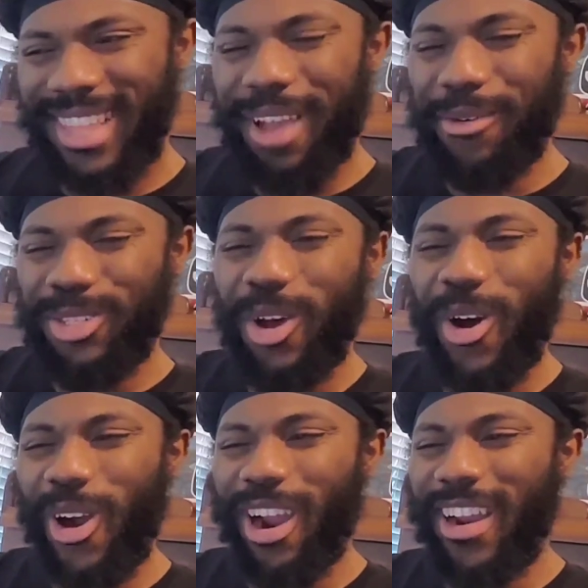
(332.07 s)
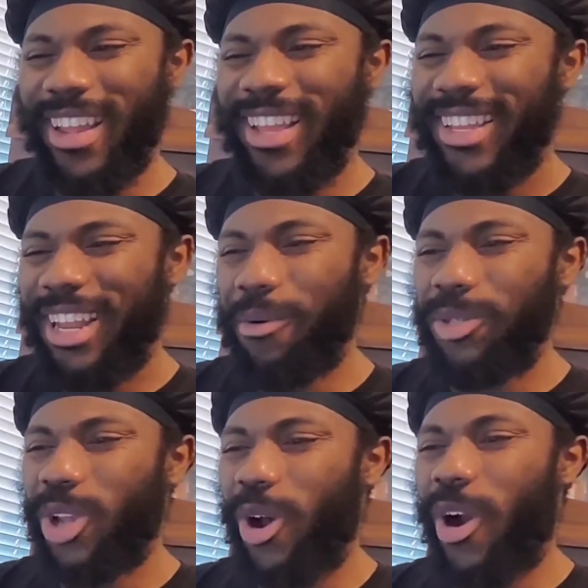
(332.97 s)
That was hard.
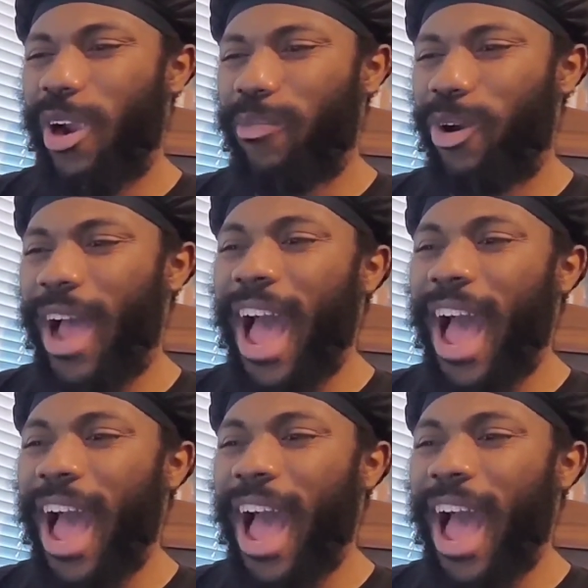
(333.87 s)
That was hard, bro.